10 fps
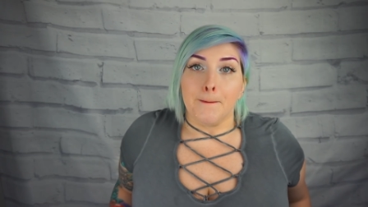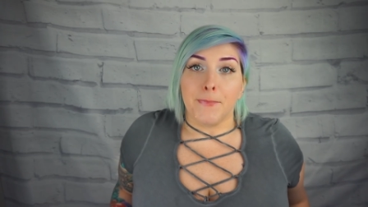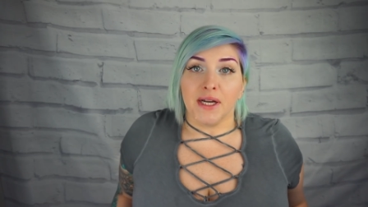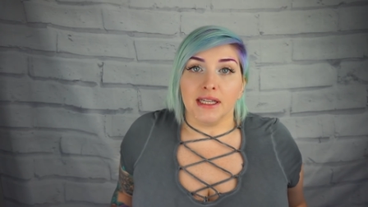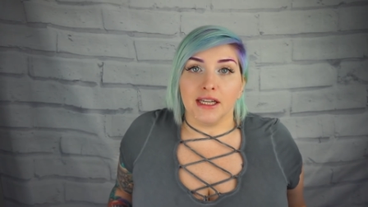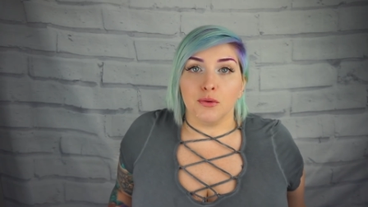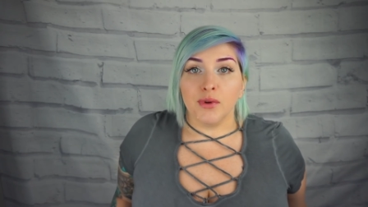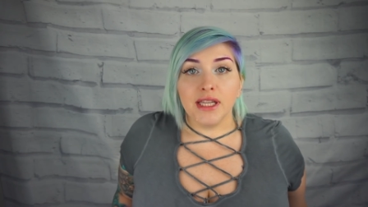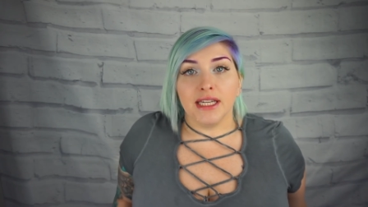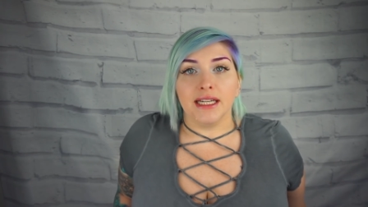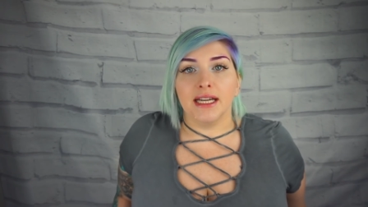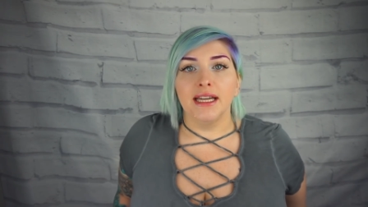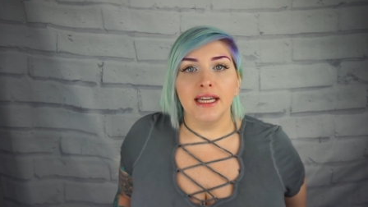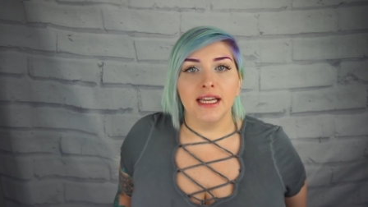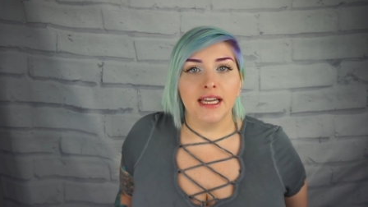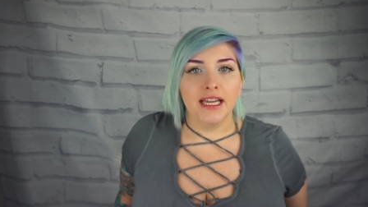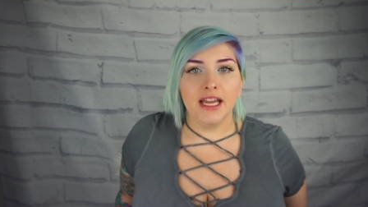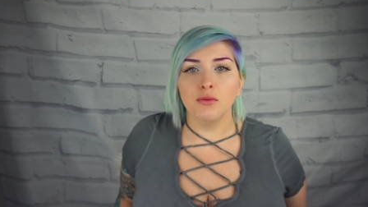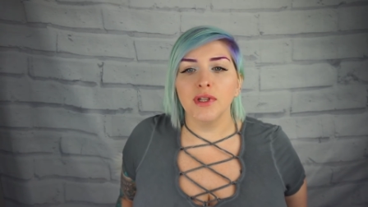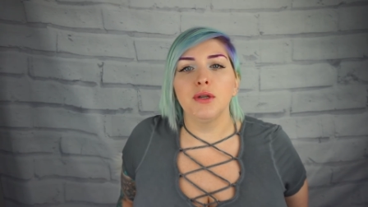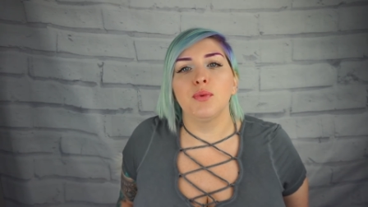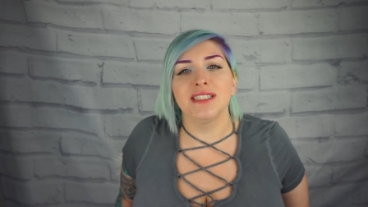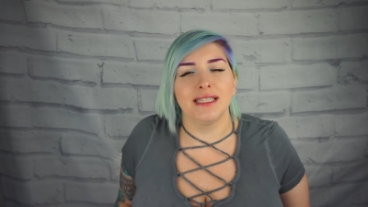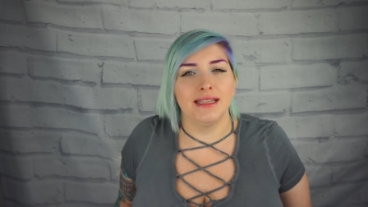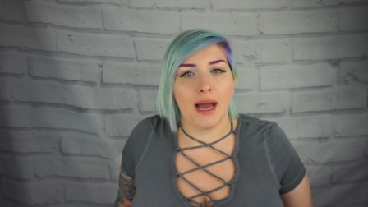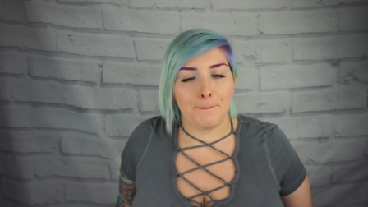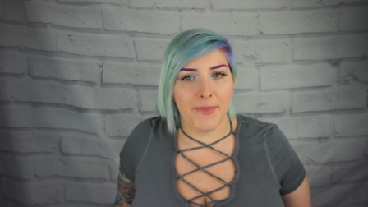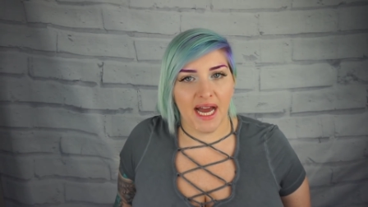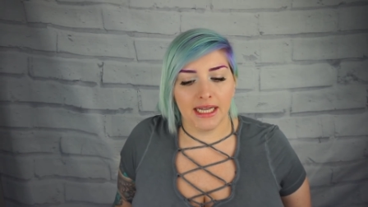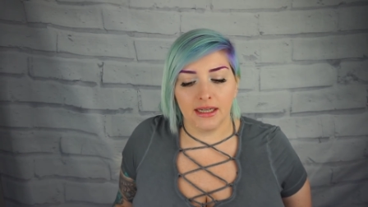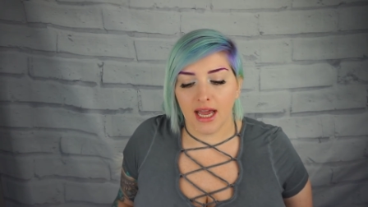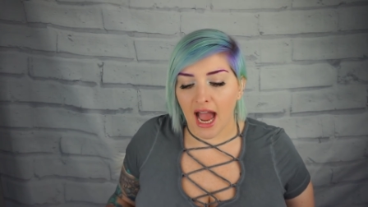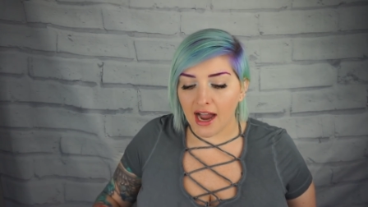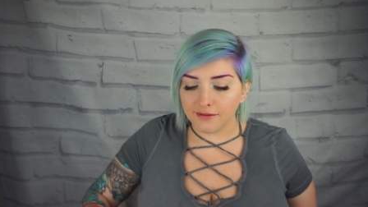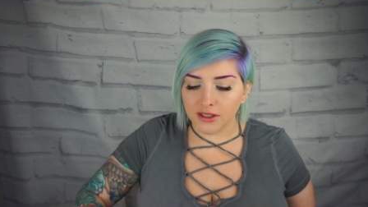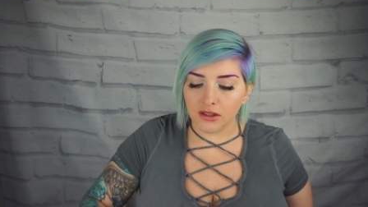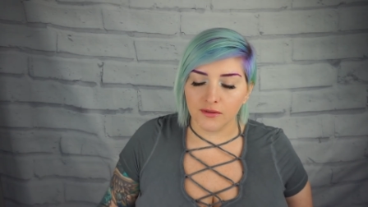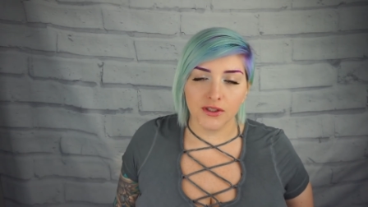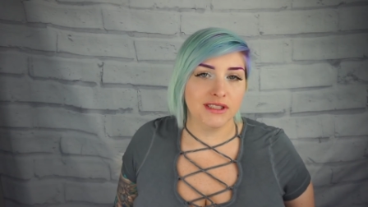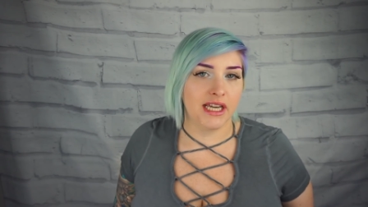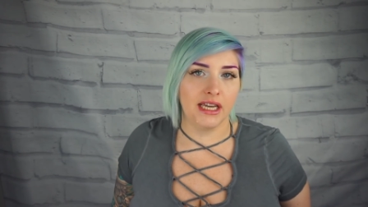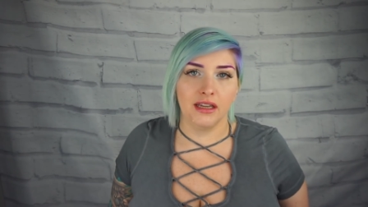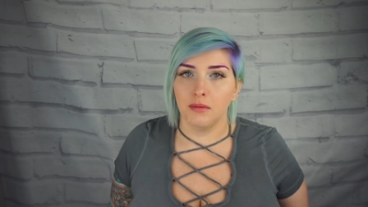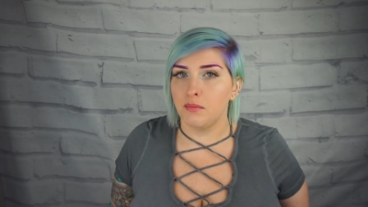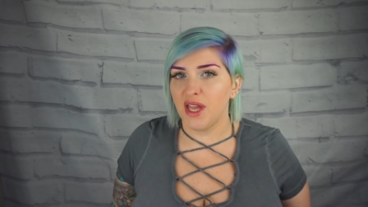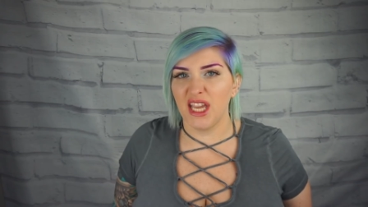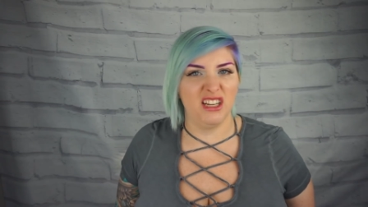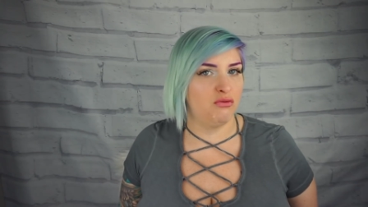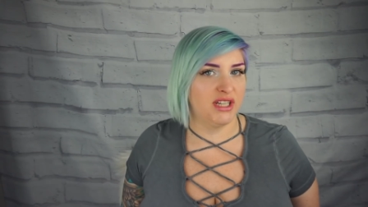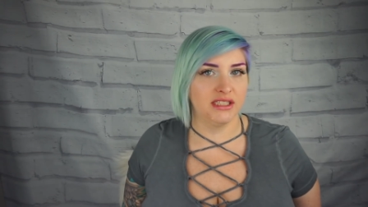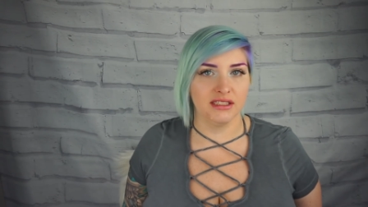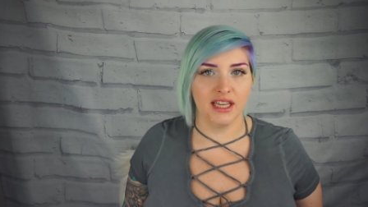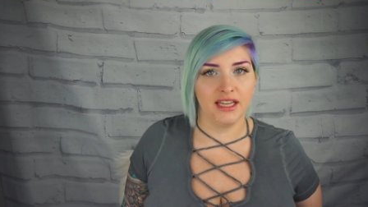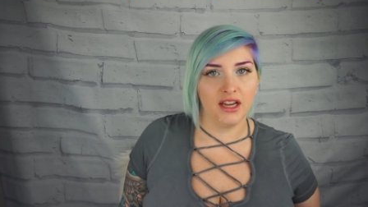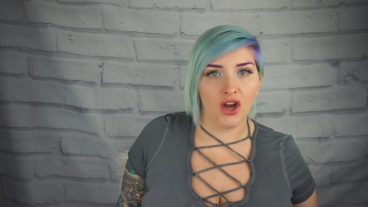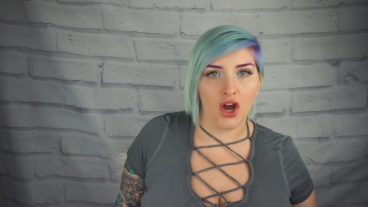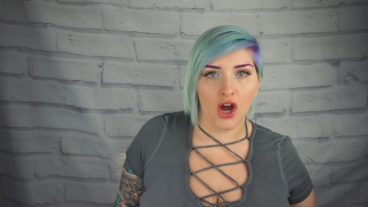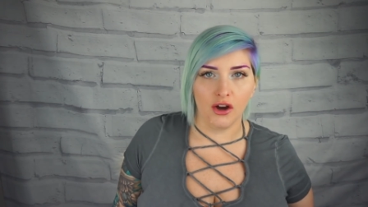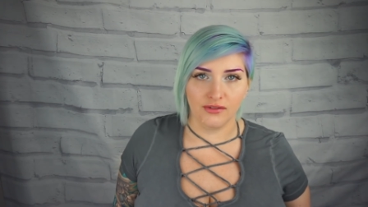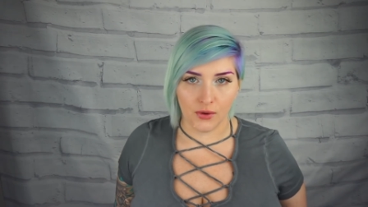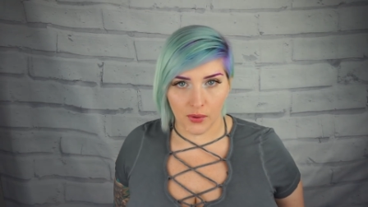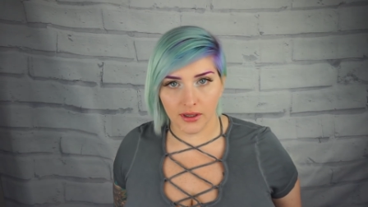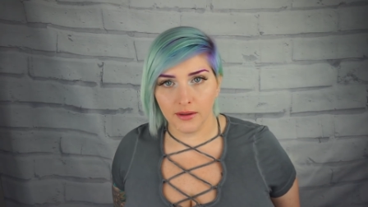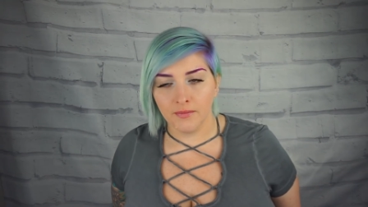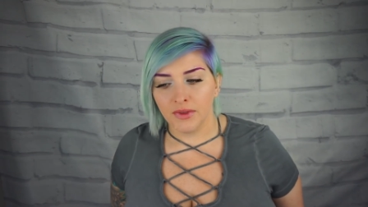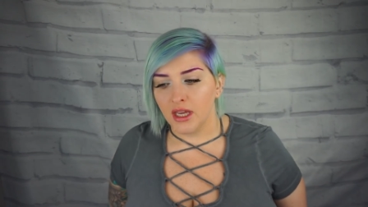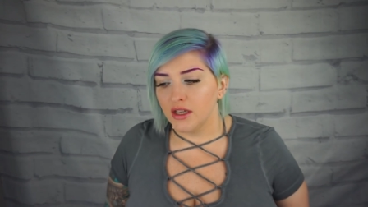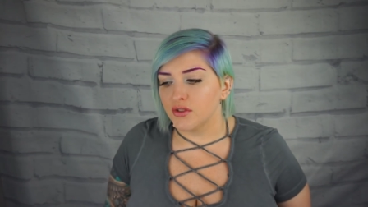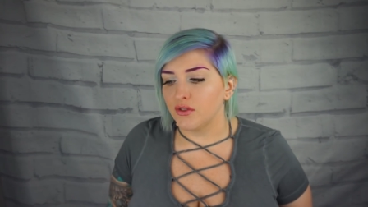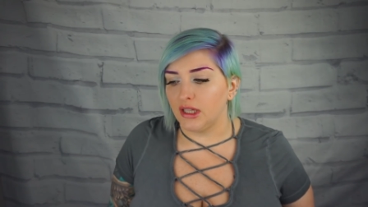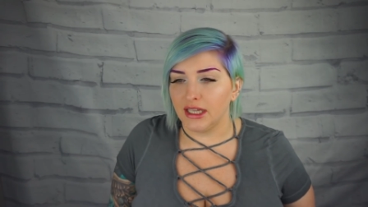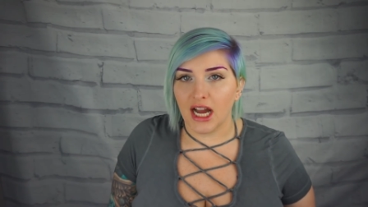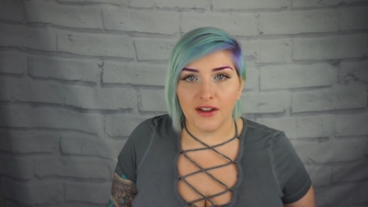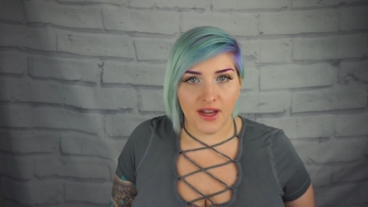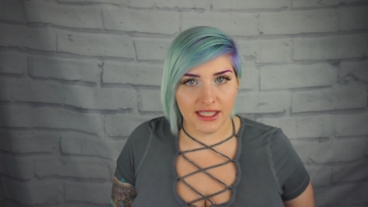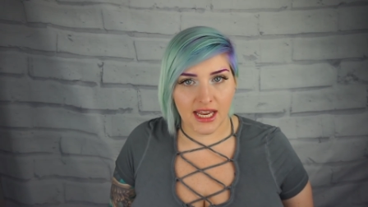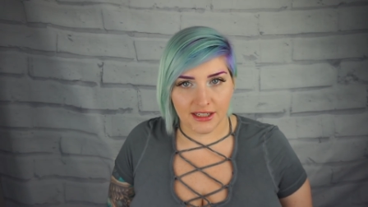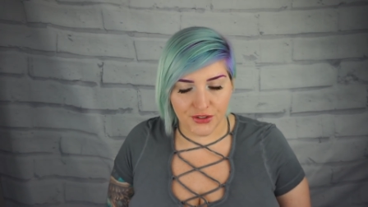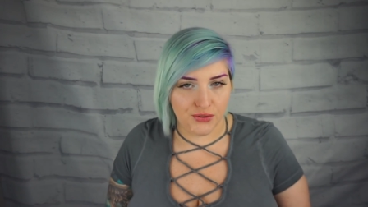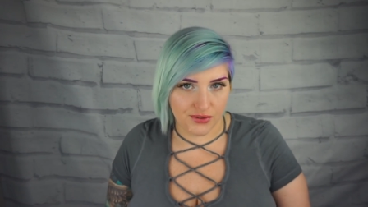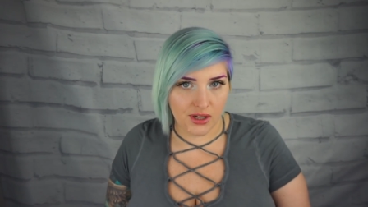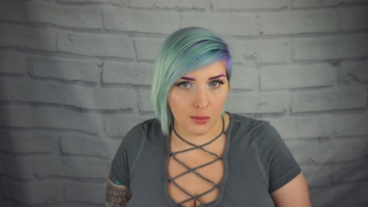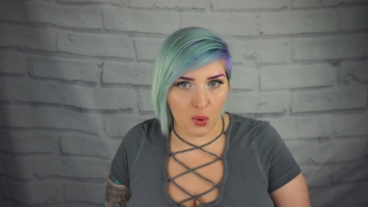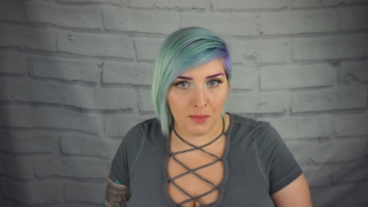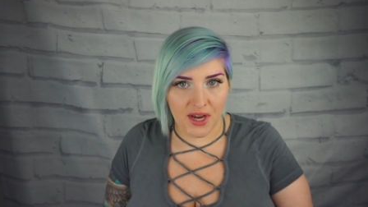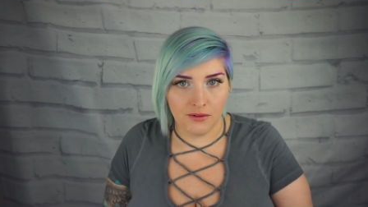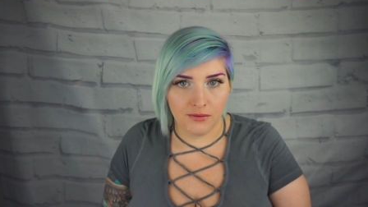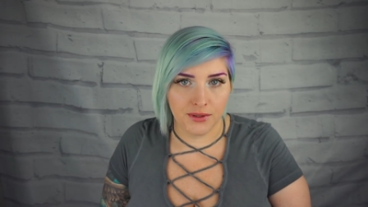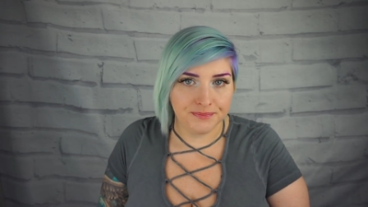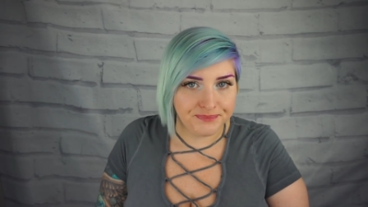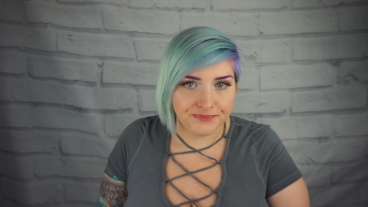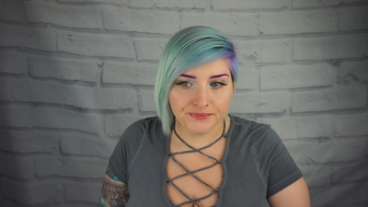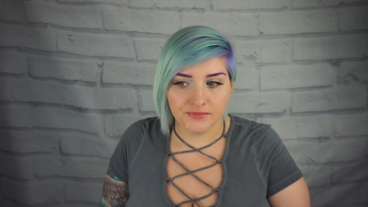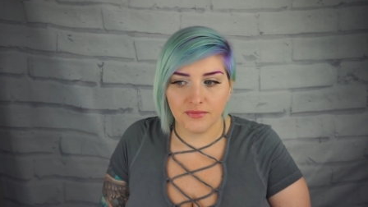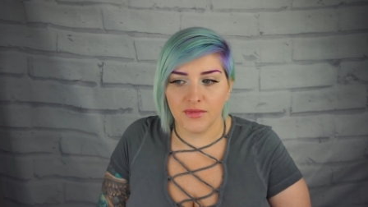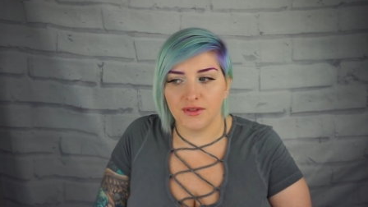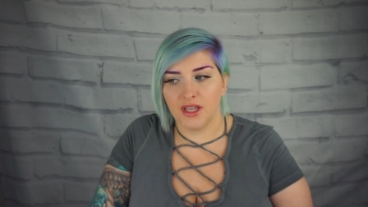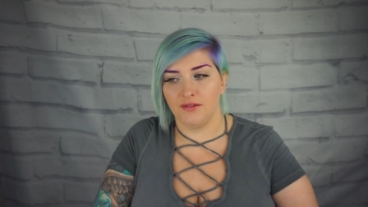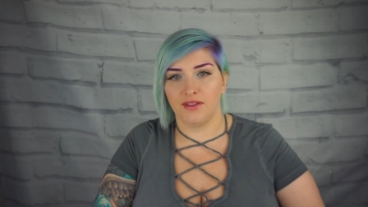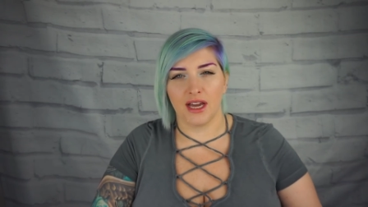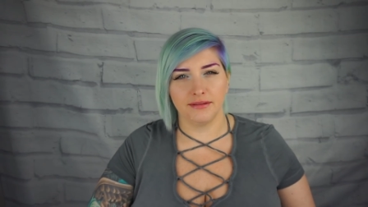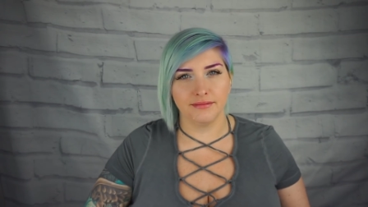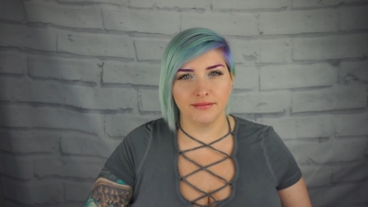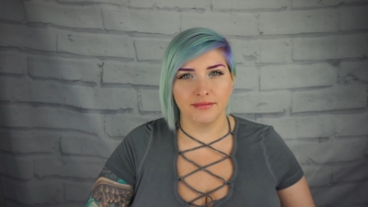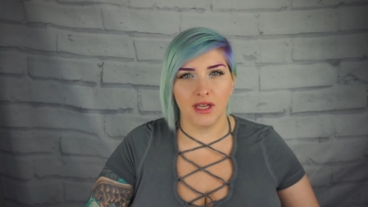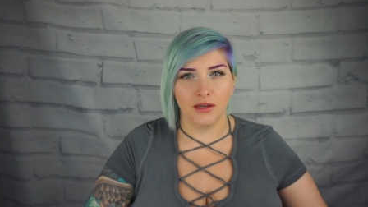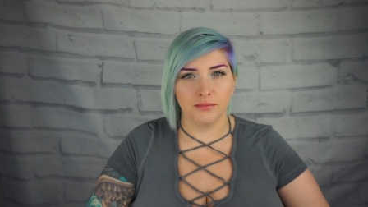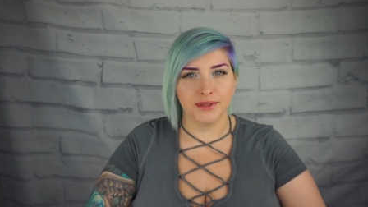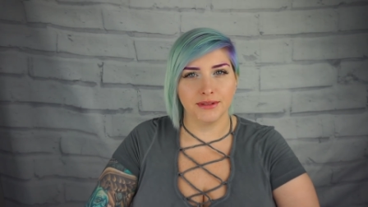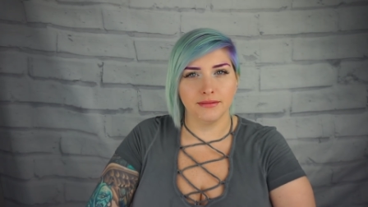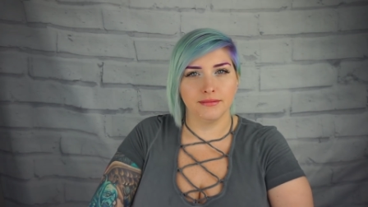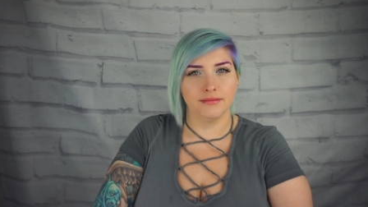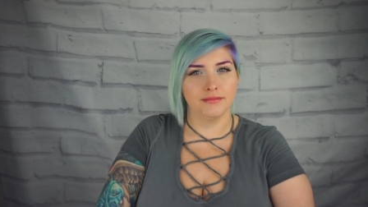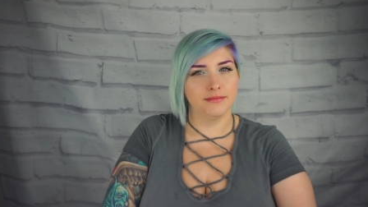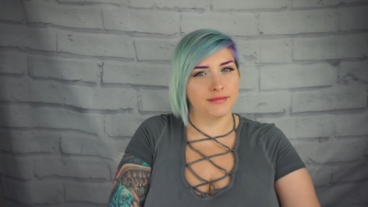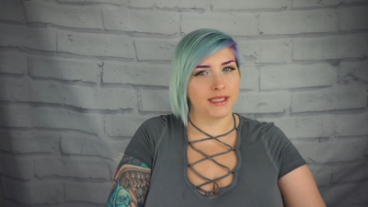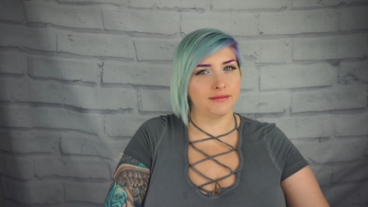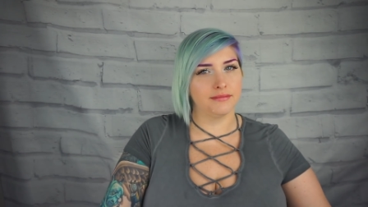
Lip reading: But it really wasn't that bad. After the first day, pain went to like a 4. So like, I've had tattoos that are more painful, if that helps. Like